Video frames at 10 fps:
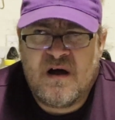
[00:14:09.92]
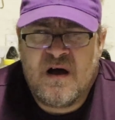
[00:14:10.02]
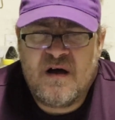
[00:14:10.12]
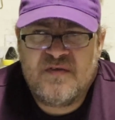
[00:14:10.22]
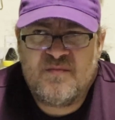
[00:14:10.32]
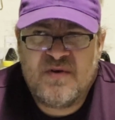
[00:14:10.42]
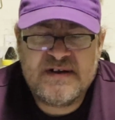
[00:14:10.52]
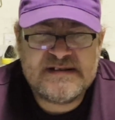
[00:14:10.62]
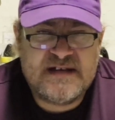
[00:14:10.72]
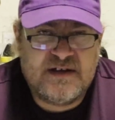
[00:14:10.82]
The
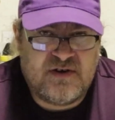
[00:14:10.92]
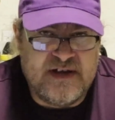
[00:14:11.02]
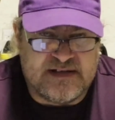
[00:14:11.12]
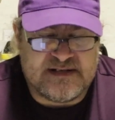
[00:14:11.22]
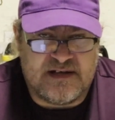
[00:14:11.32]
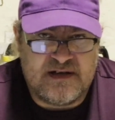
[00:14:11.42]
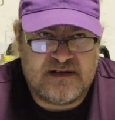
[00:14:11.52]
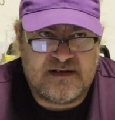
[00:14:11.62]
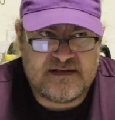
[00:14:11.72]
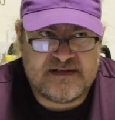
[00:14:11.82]
burn has increased
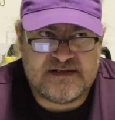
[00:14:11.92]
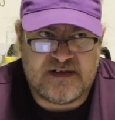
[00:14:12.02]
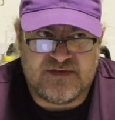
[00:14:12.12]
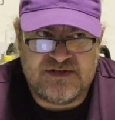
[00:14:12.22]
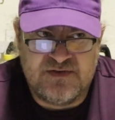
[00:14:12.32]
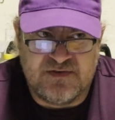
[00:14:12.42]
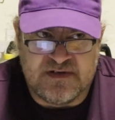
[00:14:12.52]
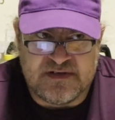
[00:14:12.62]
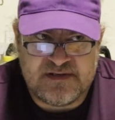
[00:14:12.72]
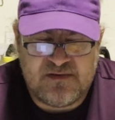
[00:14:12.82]
since I've chewed
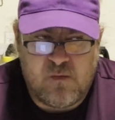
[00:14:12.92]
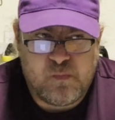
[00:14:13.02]
this.